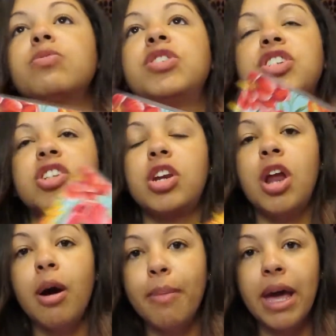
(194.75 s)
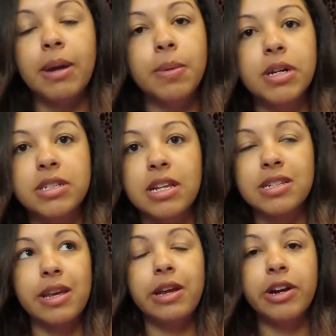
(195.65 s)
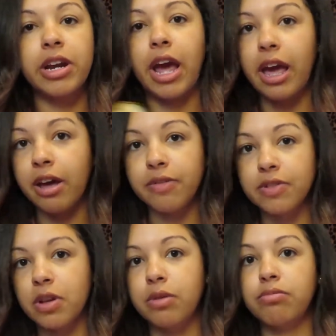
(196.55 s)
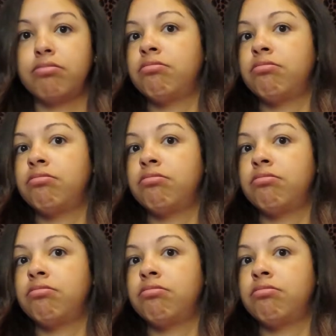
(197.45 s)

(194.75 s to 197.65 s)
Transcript: which is not bad because that's a year and a half. So